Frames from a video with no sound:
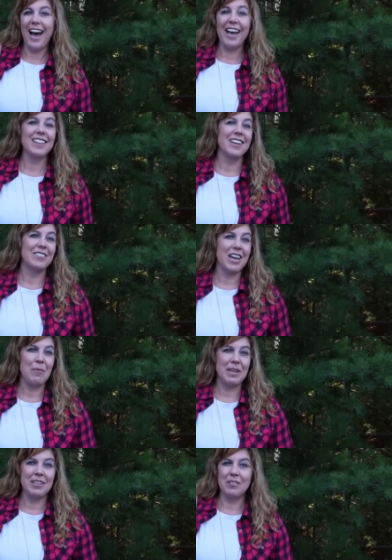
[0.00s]
I love
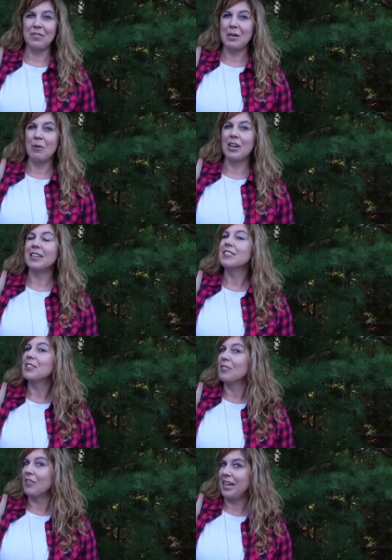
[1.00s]
coming to the flea market to
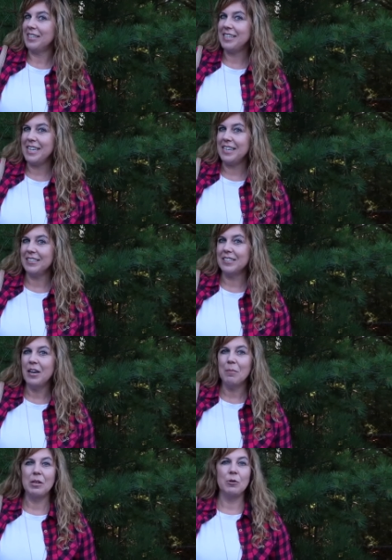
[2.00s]
look for antiques.
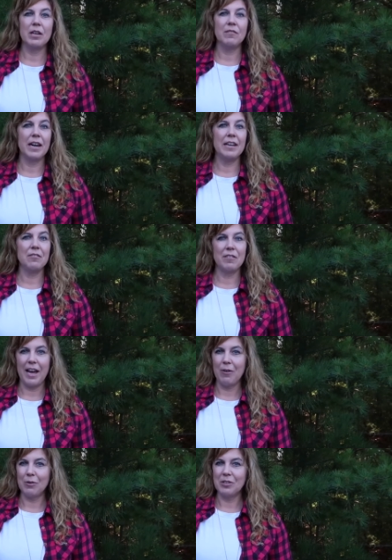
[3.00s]
But you can find
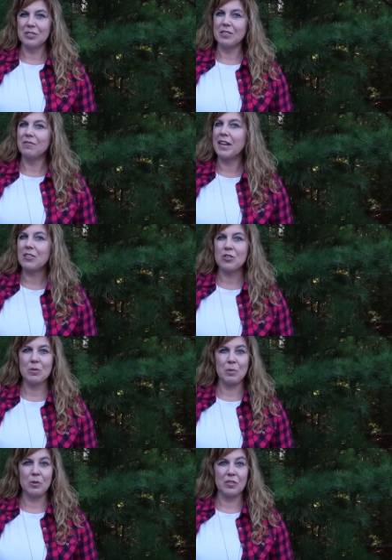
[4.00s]
flowers and
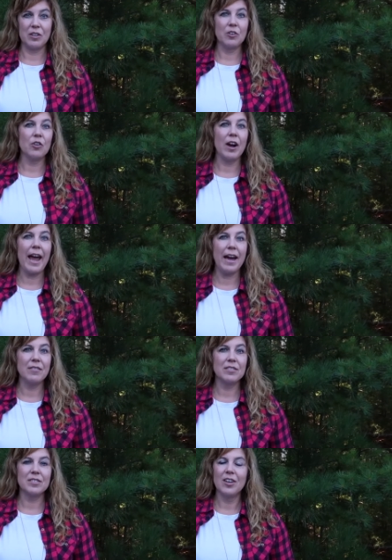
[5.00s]
vegetables and
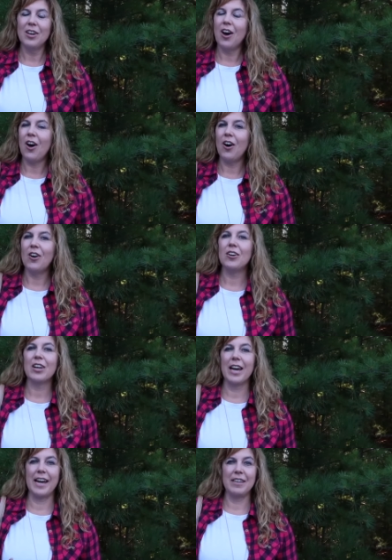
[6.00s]
crafts, all
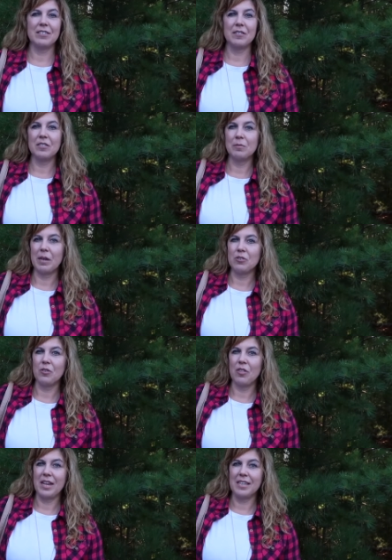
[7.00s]
kinds of
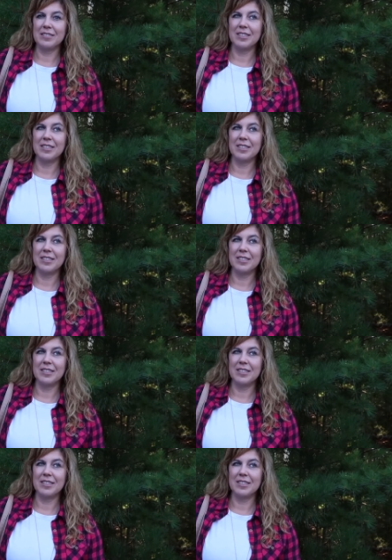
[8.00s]
special things,